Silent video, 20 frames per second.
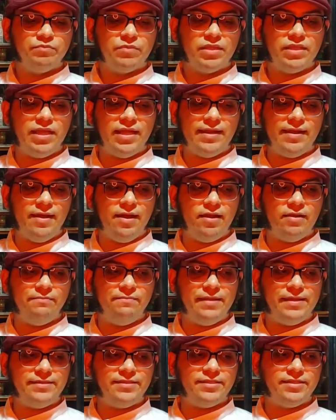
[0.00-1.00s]
that are
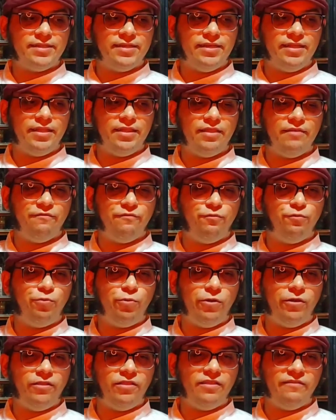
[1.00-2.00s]
basically the
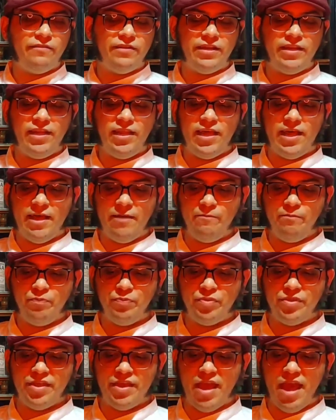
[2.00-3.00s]
wood, the vanilla,
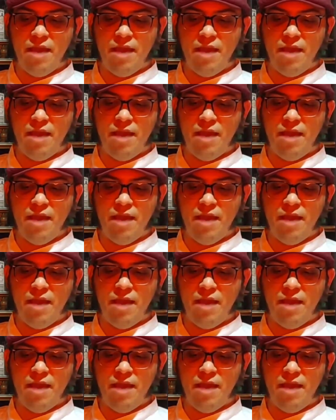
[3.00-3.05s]
the